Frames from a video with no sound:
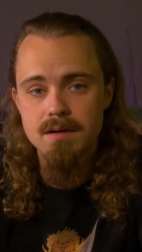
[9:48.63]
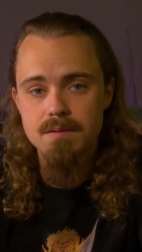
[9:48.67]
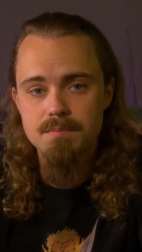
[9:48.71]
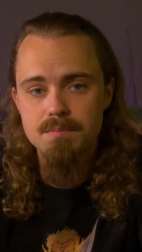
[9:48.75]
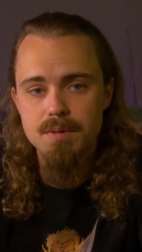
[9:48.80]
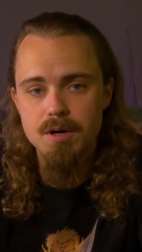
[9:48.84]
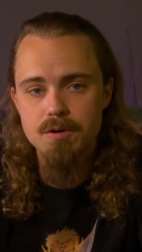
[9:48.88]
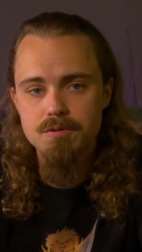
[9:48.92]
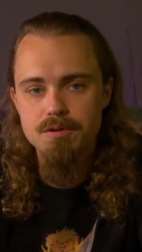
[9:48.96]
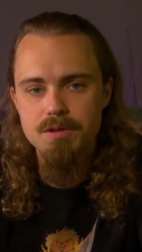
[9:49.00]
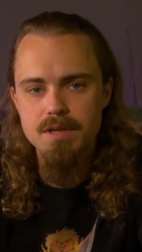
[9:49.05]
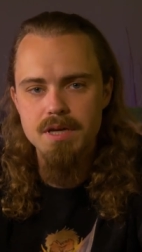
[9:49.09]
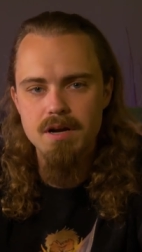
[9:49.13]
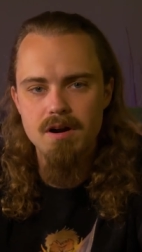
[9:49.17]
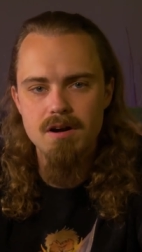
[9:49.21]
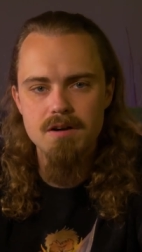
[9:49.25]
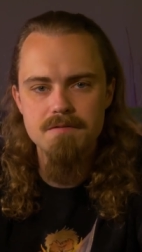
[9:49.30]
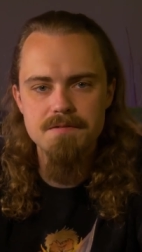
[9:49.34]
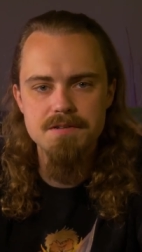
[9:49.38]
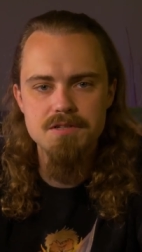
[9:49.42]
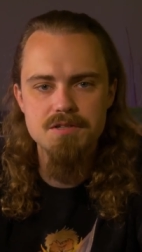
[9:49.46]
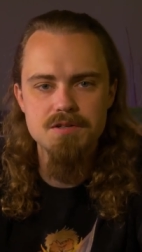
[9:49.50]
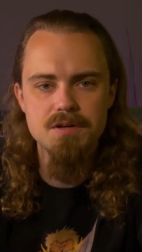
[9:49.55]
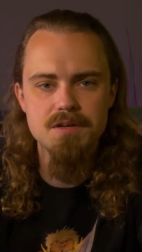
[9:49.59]
Both the
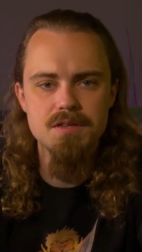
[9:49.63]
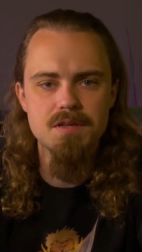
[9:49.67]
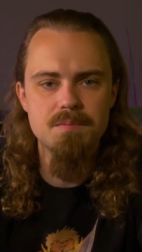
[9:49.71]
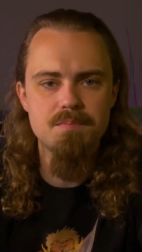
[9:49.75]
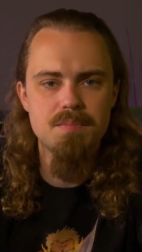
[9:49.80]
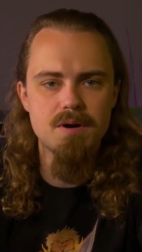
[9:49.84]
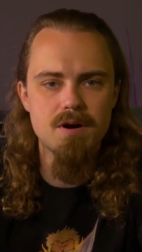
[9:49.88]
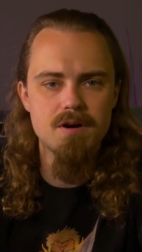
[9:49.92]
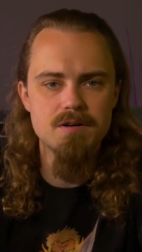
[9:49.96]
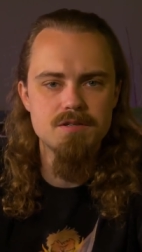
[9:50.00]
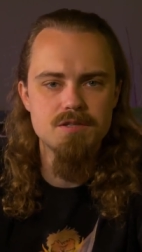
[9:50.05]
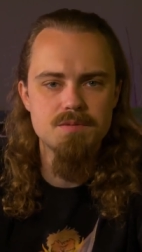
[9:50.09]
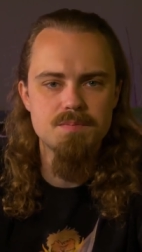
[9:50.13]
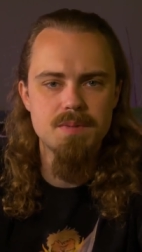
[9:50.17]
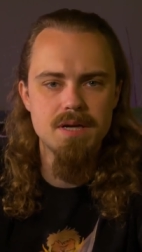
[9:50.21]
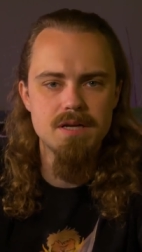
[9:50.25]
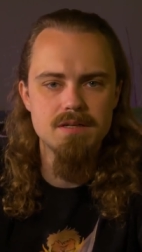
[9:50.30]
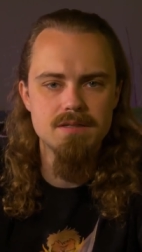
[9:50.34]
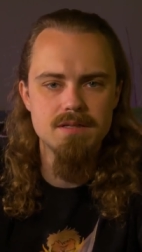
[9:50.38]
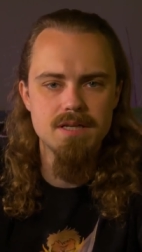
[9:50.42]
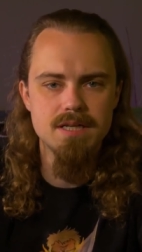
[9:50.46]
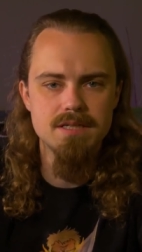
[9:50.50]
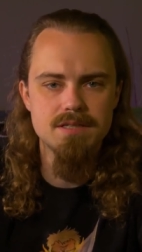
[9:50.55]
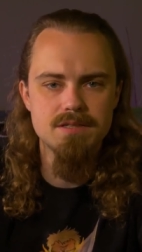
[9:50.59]
Artificer and the Bard
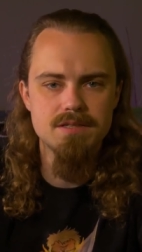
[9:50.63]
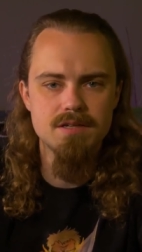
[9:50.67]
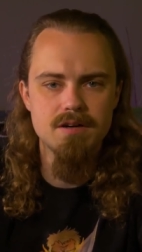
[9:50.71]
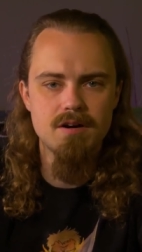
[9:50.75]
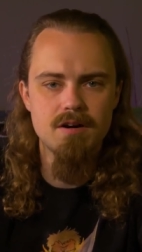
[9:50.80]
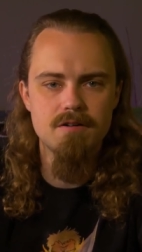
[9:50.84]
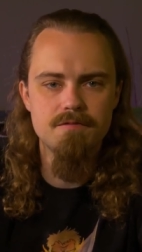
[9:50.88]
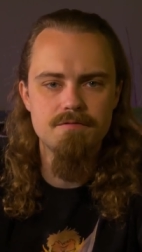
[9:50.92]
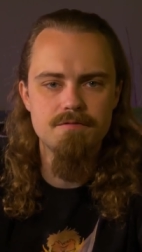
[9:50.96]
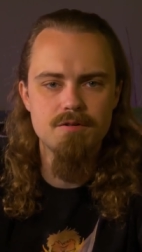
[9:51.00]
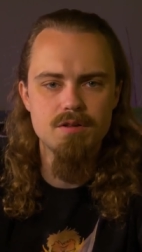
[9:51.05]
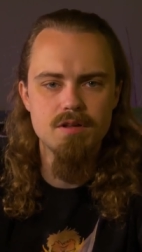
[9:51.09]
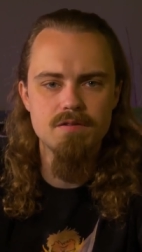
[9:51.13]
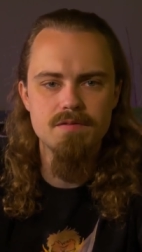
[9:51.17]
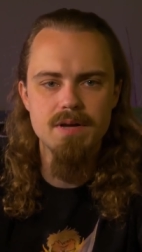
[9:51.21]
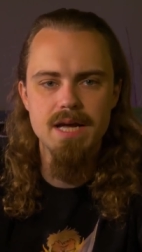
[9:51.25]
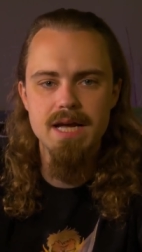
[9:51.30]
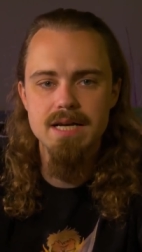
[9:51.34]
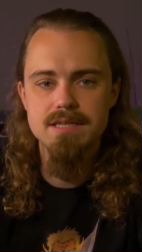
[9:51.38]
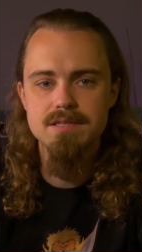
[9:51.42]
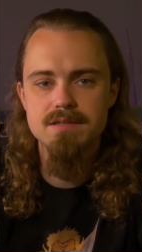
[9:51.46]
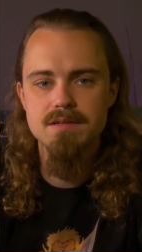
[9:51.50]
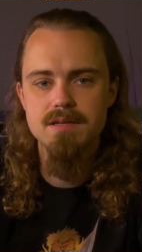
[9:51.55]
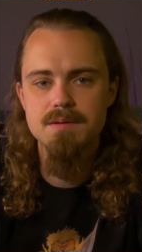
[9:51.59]
spell lists are full of
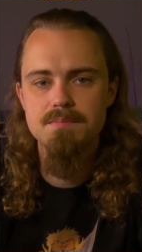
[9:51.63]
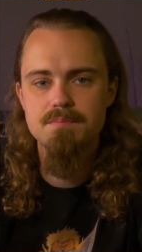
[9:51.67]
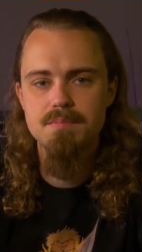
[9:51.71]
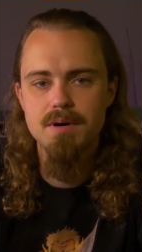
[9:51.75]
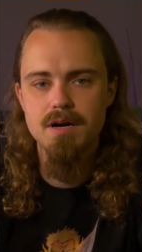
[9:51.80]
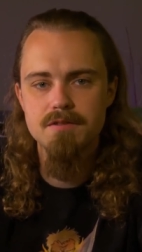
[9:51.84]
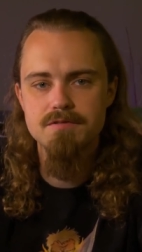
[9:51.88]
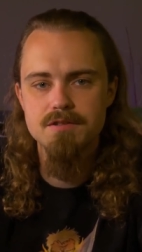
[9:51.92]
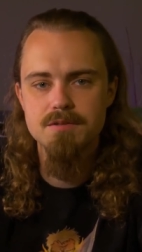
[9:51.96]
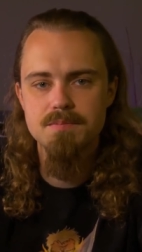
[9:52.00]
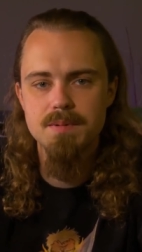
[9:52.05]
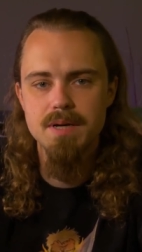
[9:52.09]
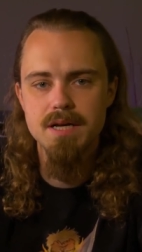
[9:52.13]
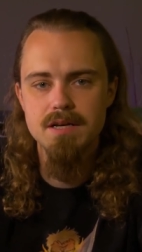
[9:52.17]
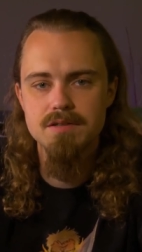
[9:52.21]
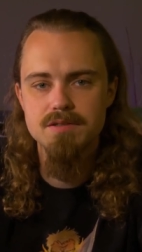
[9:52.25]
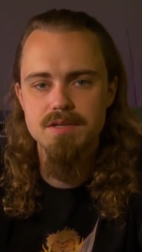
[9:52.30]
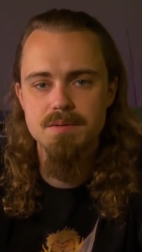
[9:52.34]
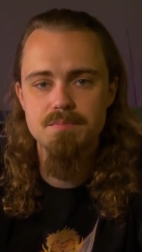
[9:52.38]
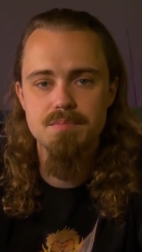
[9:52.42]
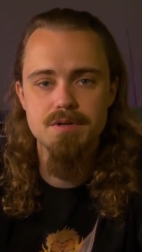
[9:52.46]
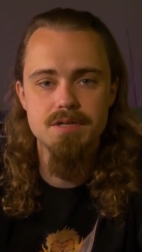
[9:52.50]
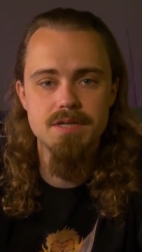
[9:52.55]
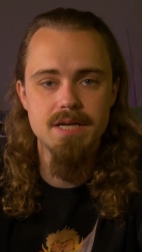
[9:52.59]
excellent buff spells
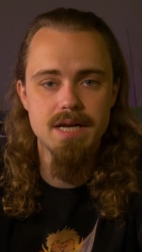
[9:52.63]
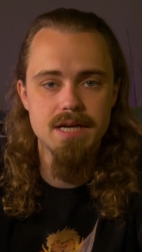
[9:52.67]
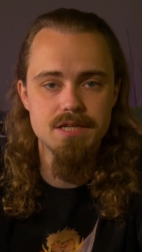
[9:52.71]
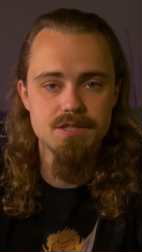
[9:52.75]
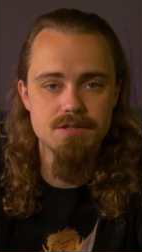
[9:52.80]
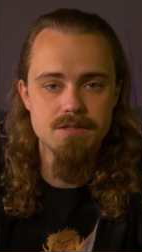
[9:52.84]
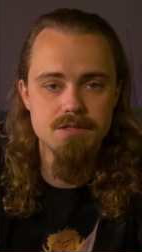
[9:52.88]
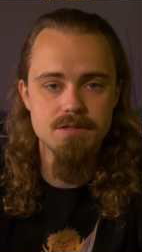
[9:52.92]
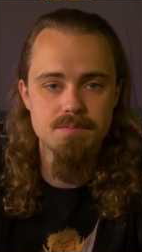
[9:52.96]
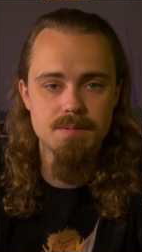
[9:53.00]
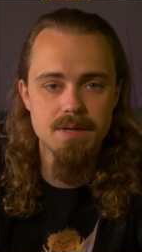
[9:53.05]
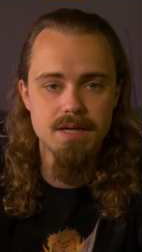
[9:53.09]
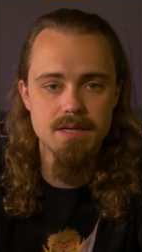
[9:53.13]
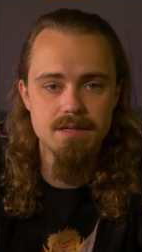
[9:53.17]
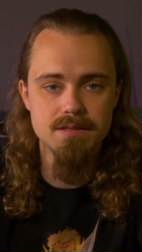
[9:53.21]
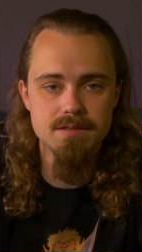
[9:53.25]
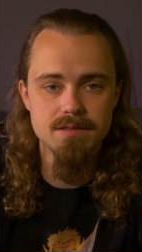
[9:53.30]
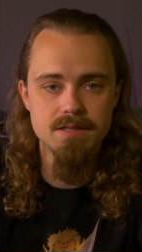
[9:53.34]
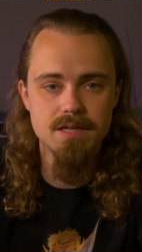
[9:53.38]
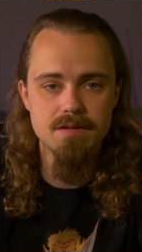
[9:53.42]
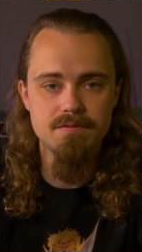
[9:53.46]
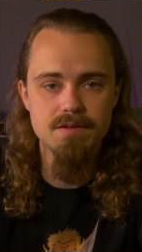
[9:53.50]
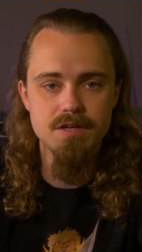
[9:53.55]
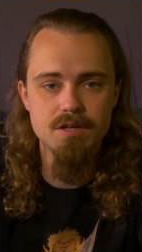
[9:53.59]
and protection
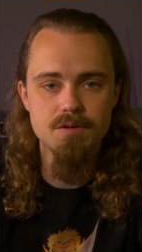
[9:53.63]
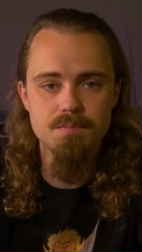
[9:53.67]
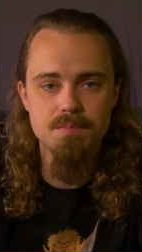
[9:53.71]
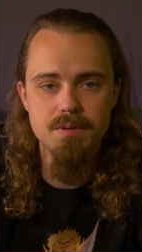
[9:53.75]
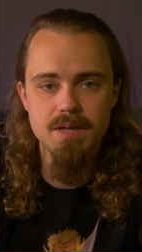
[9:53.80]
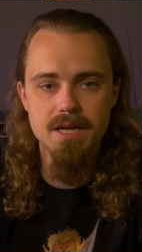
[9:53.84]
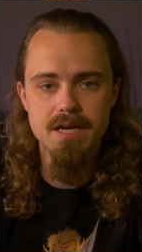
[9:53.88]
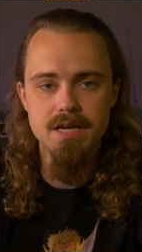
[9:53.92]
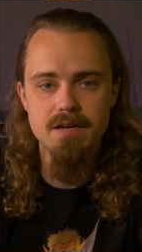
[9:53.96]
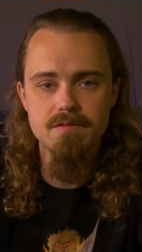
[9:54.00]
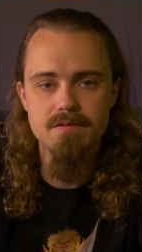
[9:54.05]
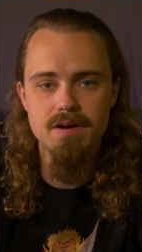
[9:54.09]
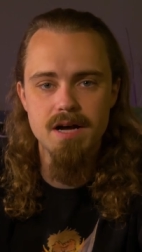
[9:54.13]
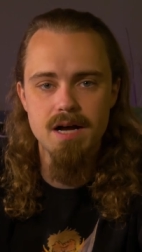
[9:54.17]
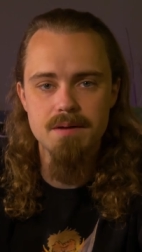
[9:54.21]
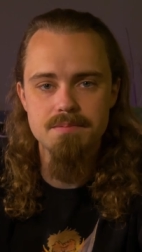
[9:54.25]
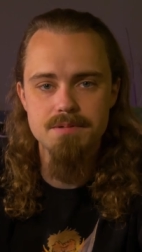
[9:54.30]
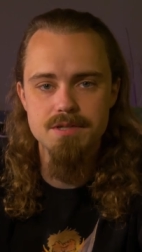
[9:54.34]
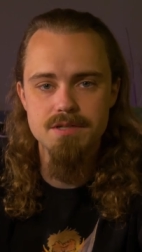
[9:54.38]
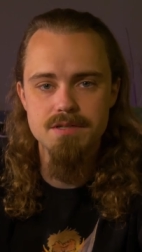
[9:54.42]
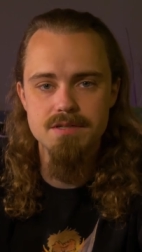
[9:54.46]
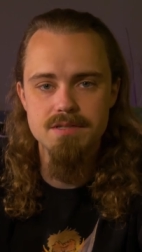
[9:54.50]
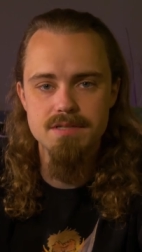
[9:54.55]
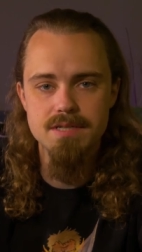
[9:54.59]
spells, giving you plenty of
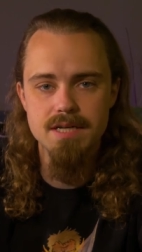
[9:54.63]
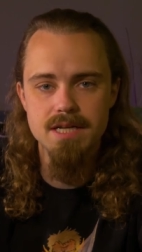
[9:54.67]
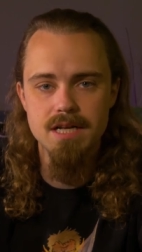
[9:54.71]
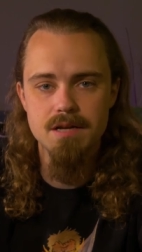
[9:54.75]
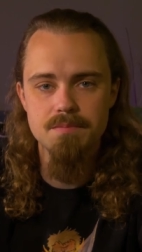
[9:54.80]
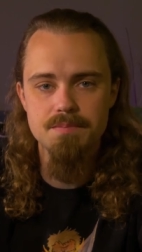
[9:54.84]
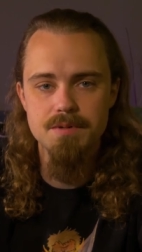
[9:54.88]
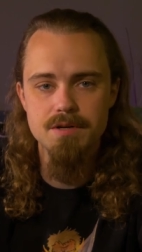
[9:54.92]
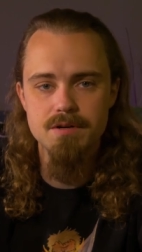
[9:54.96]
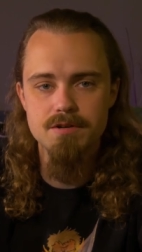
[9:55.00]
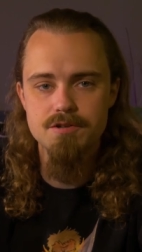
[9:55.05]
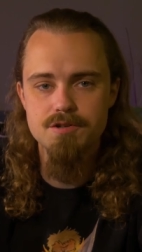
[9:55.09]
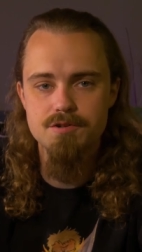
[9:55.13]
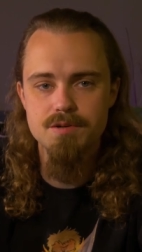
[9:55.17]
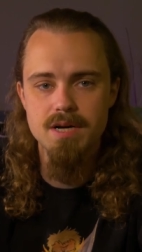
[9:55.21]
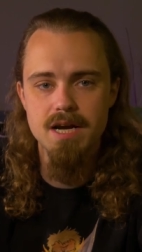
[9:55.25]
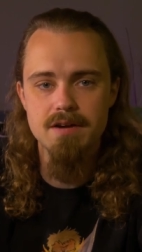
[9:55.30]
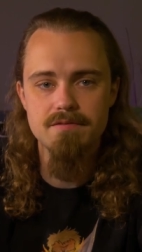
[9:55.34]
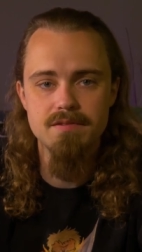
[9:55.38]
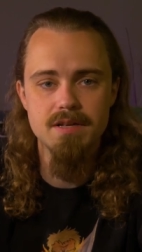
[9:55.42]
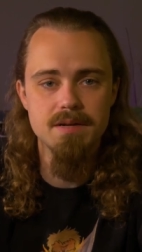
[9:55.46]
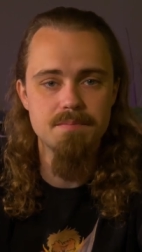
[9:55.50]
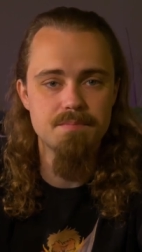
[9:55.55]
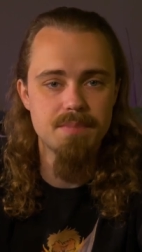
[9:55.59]
options to help your
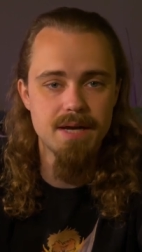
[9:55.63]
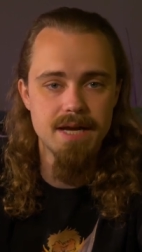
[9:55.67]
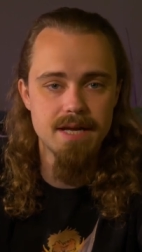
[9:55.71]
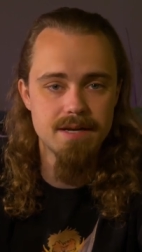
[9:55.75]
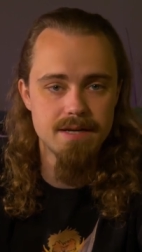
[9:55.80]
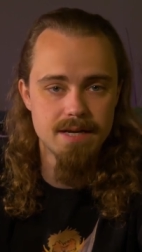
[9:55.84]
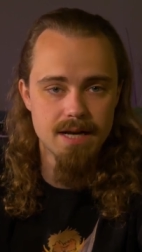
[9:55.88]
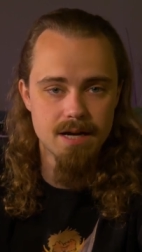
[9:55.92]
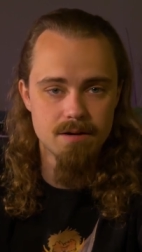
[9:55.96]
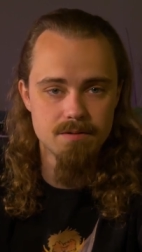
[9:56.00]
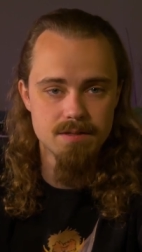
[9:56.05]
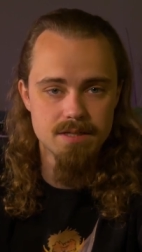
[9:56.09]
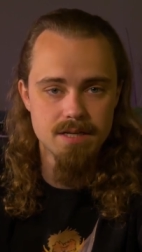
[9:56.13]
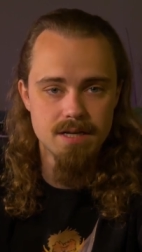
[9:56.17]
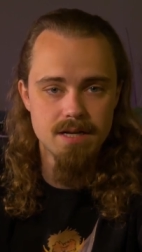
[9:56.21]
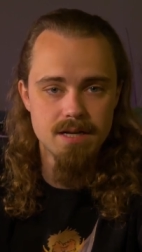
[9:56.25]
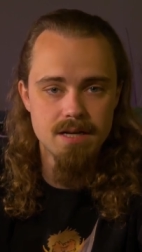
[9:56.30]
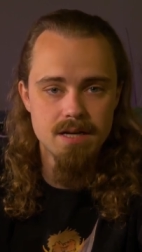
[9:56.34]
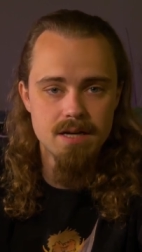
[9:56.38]
traveling band out.